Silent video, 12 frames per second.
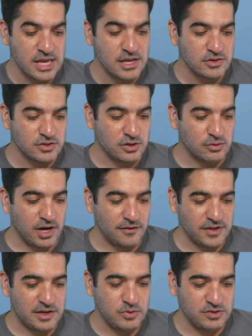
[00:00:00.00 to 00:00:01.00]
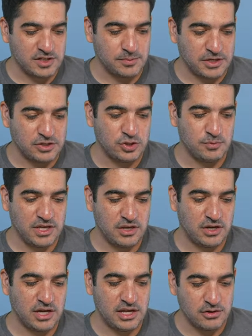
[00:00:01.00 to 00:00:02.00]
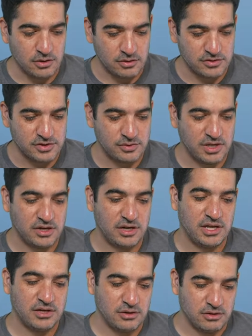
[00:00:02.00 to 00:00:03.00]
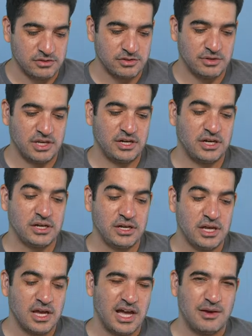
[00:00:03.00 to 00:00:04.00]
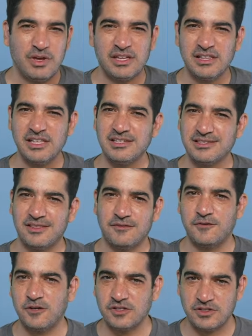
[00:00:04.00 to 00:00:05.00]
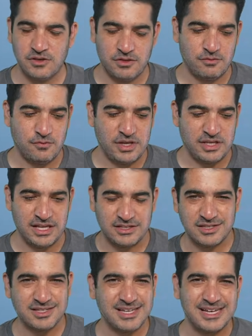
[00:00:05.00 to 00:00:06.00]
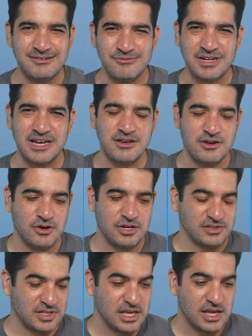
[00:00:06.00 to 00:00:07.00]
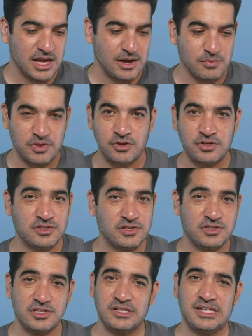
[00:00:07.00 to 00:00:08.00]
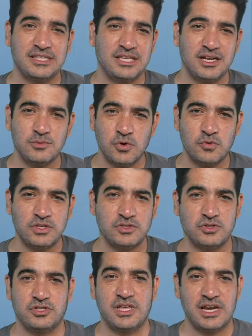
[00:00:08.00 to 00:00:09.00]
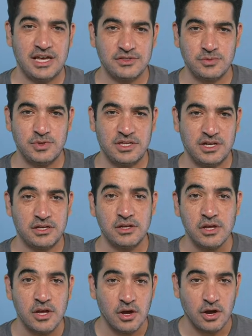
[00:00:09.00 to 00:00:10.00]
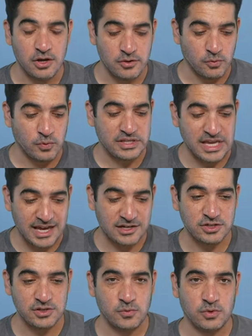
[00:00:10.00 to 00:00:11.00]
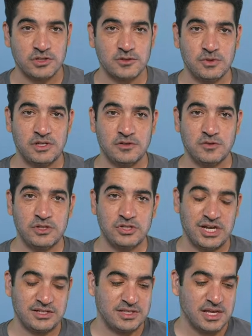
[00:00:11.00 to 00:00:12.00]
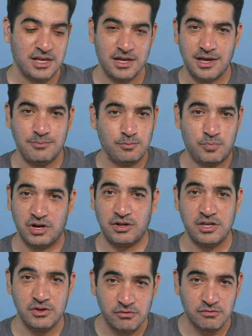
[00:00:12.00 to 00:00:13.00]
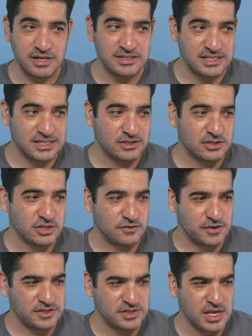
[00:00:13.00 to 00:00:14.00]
So offline music player should be here, and also here, and also here. At least the first 3. That's kind of what I noticed. There's still a ton more research that has to be done on what actually works within screenshots. I'm barely grazing the surface,